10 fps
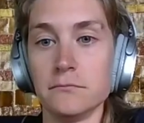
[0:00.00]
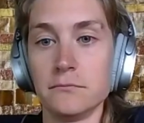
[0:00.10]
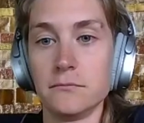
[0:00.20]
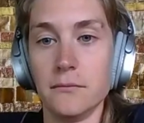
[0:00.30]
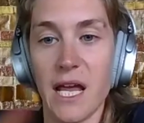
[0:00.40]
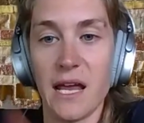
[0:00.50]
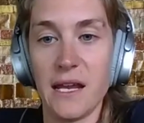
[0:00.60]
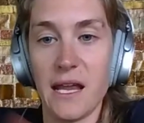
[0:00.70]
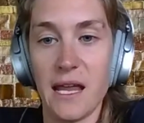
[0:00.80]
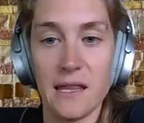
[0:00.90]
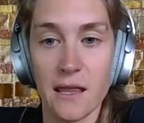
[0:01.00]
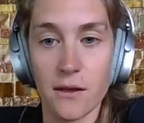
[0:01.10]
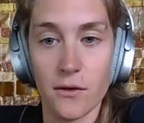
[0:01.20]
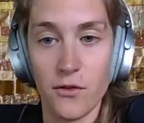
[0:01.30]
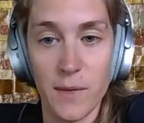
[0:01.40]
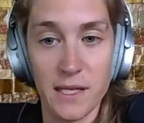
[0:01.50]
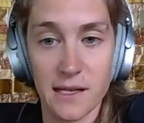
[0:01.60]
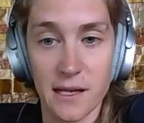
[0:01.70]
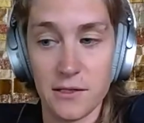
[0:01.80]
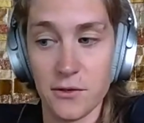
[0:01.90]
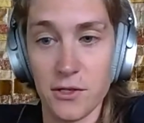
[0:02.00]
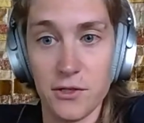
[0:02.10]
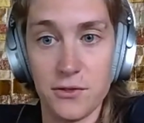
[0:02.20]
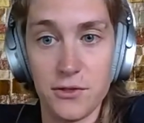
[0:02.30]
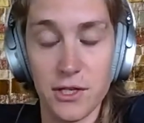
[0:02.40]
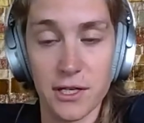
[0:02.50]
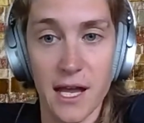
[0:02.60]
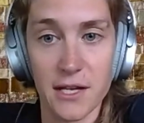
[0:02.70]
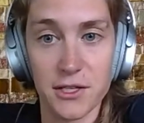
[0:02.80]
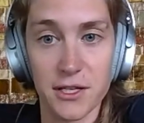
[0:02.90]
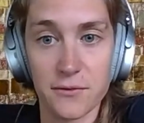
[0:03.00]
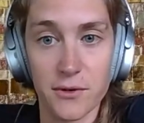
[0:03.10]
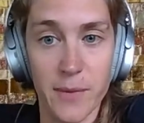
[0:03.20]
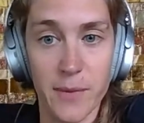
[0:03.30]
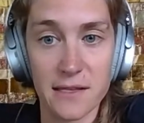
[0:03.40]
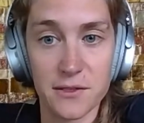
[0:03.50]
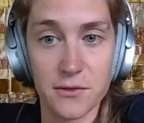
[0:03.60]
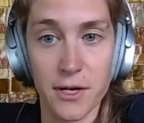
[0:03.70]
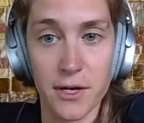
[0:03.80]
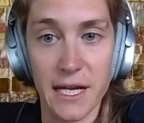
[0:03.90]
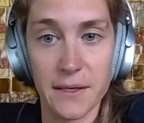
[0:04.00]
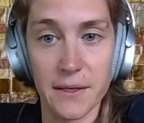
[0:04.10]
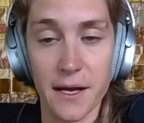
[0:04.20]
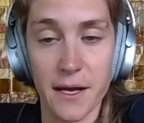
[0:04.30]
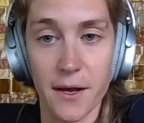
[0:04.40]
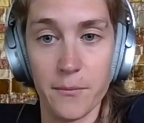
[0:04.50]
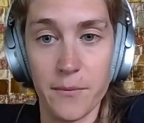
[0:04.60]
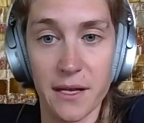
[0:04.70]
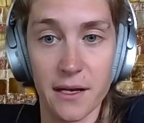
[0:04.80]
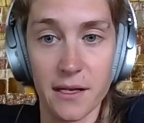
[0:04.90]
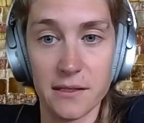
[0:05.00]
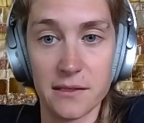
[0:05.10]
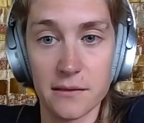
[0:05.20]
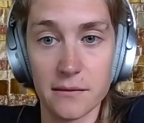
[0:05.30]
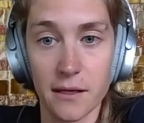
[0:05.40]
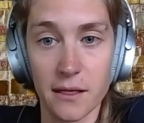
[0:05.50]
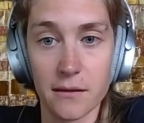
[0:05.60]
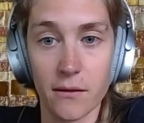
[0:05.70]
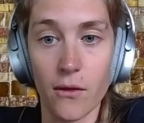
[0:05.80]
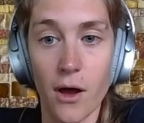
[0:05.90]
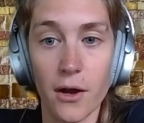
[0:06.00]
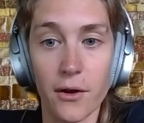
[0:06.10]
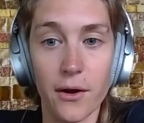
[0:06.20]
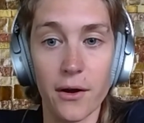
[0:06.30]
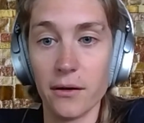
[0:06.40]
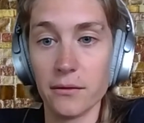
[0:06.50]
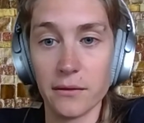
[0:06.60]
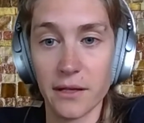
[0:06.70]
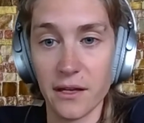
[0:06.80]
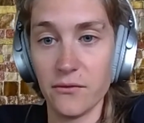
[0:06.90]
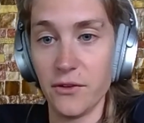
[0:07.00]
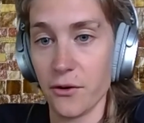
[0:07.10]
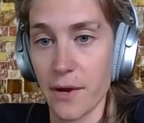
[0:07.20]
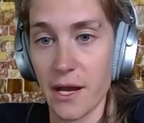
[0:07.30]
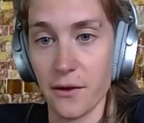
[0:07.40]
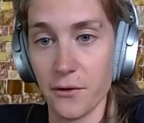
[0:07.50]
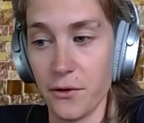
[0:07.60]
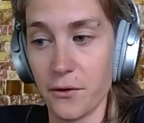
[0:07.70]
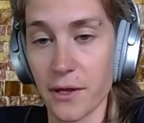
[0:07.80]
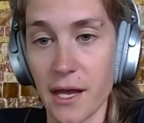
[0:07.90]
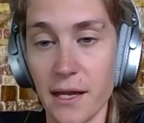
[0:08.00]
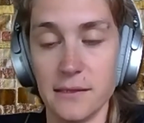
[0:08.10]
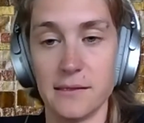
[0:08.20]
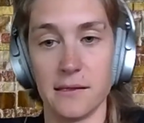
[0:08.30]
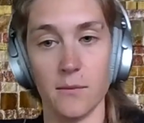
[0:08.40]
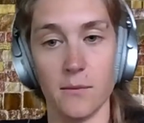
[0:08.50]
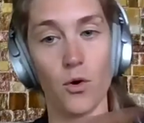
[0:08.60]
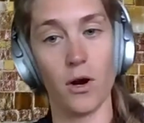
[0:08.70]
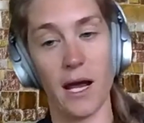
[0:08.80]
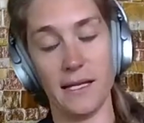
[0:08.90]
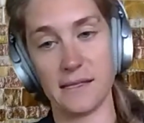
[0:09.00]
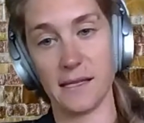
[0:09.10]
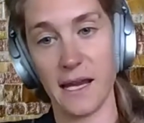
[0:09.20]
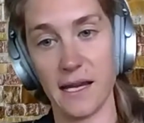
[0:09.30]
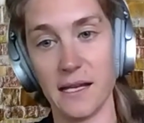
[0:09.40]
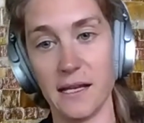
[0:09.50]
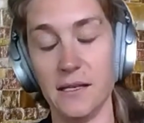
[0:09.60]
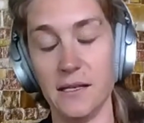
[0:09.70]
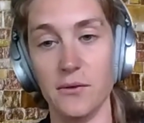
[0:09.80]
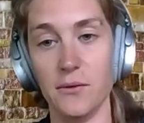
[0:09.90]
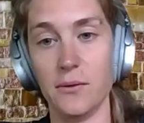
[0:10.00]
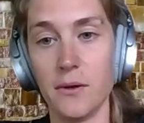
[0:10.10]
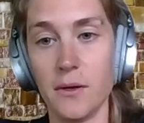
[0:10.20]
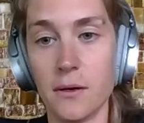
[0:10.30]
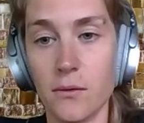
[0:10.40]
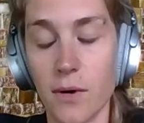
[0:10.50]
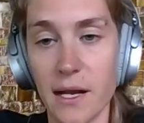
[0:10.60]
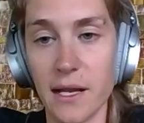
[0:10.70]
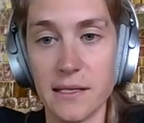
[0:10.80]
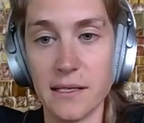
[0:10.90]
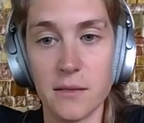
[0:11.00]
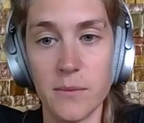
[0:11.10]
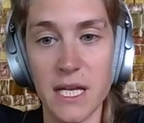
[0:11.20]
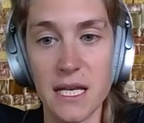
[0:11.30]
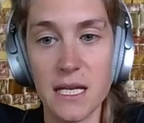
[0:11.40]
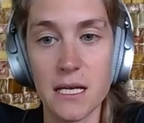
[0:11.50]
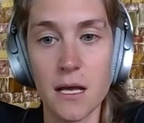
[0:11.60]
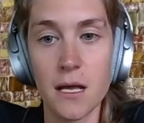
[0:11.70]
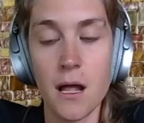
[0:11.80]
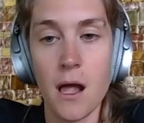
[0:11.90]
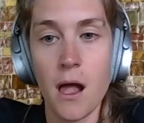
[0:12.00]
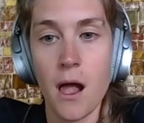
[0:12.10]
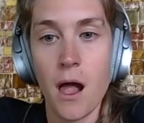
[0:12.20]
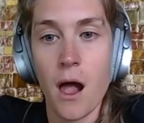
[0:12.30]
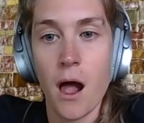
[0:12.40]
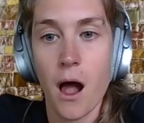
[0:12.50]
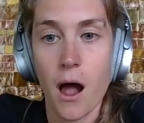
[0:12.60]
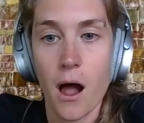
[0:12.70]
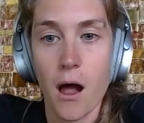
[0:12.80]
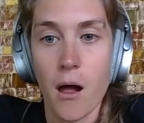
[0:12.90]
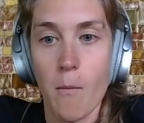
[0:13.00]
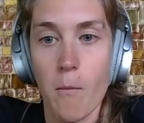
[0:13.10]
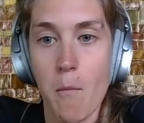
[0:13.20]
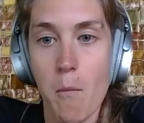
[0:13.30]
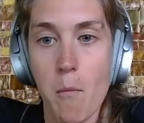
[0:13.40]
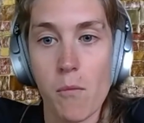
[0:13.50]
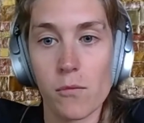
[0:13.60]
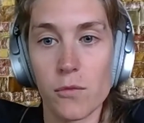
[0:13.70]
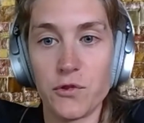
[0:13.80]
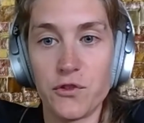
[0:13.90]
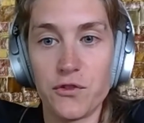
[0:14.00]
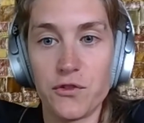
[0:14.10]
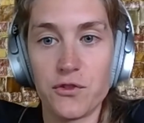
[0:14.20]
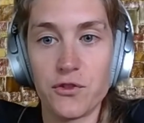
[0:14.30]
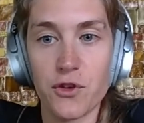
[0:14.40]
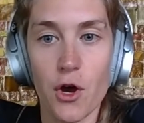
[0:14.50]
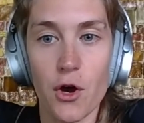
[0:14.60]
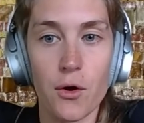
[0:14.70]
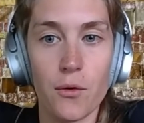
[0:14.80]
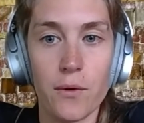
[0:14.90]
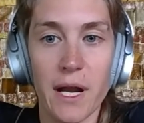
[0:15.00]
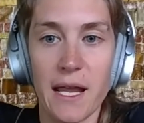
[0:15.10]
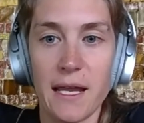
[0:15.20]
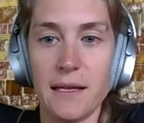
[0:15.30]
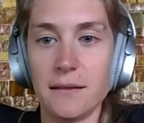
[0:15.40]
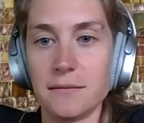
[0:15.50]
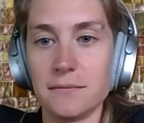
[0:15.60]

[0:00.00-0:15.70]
mandate that those be sent to a geologic repository because like the longer lived your radionuclides, the more isolated you want it to be. So when